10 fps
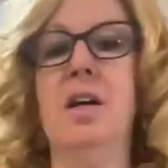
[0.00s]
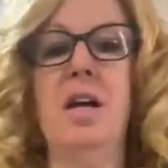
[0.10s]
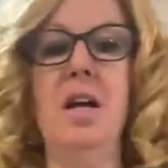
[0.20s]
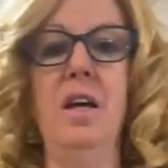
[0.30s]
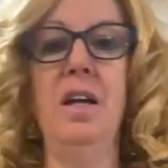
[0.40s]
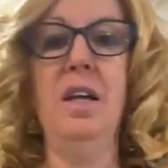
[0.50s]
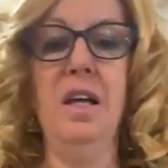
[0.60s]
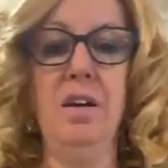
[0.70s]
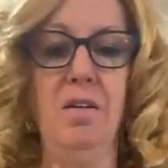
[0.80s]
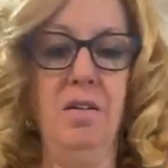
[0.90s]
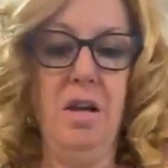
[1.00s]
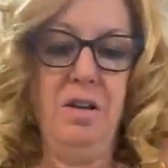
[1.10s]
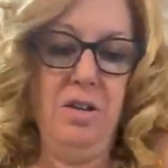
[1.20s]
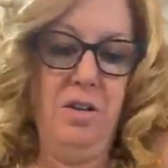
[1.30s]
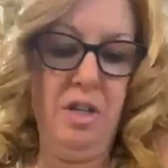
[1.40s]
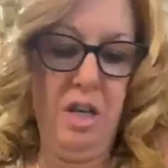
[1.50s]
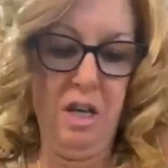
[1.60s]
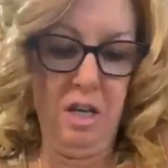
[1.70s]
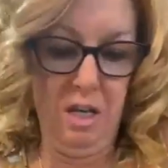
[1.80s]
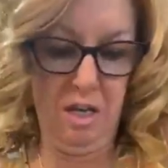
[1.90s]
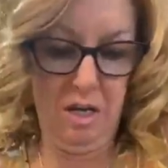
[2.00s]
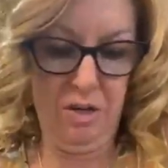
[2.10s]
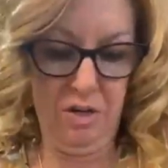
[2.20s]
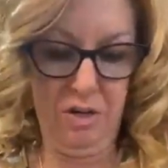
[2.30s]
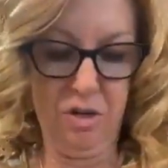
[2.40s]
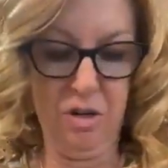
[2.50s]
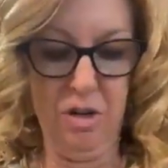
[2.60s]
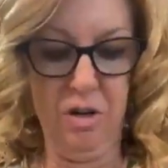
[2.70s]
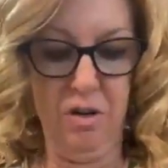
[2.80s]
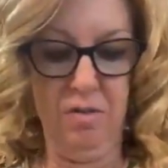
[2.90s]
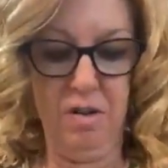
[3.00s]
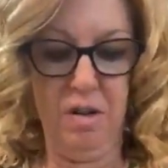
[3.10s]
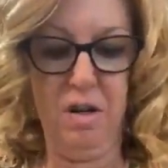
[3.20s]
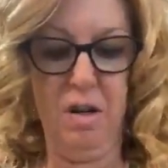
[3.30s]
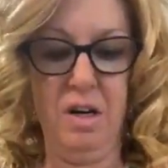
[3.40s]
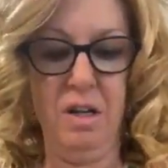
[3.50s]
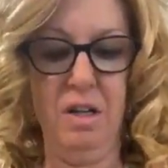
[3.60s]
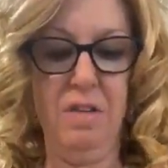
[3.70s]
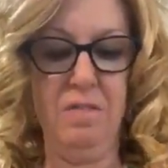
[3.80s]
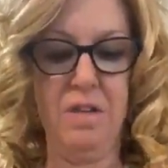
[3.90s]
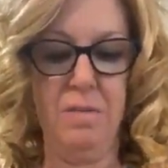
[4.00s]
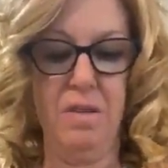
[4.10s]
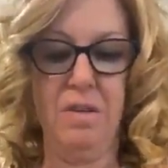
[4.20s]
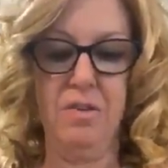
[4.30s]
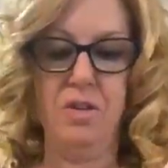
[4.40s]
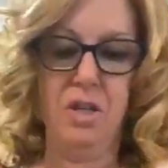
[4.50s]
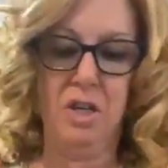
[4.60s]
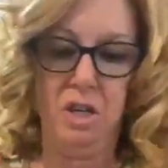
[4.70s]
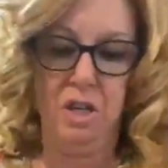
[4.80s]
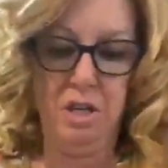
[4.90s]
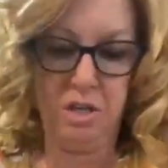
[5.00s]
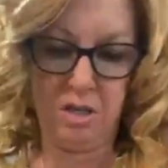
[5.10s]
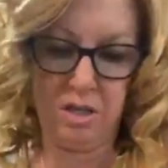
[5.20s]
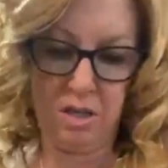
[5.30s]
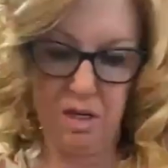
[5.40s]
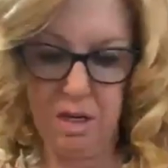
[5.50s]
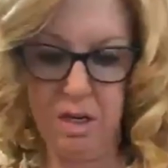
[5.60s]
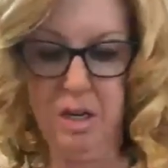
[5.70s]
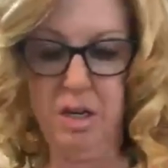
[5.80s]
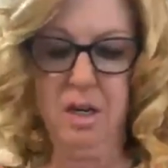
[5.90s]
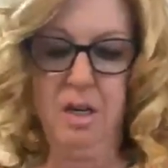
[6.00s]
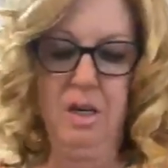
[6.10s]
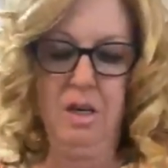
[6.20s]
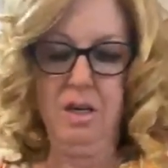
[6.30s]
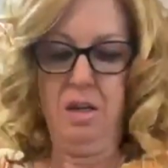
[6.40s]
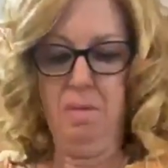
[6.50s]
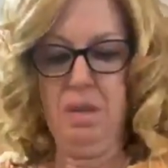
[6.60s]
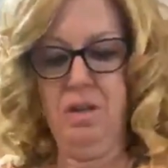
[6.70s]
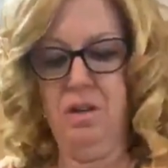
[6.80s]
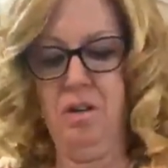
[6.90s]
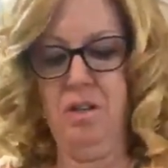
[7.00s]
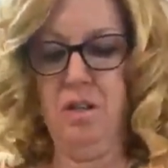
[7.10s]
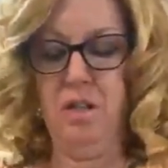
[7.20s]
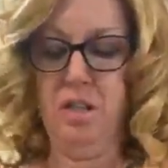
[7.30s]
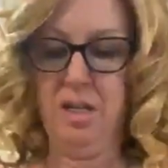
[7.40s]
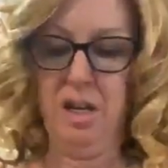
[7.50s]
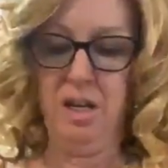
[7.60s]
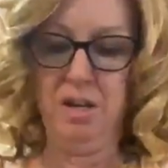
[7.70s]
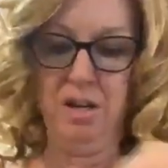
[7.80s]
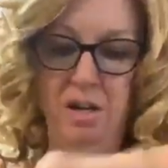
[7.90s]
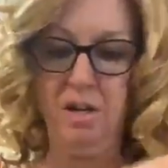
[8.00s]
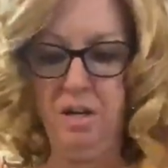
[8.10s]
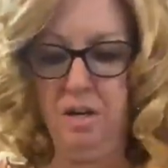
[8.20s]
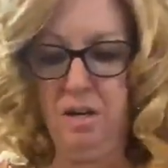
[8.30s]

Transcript: Okay, now I just take it and just turn it over and leave some of those chunks. Make sure it's all together.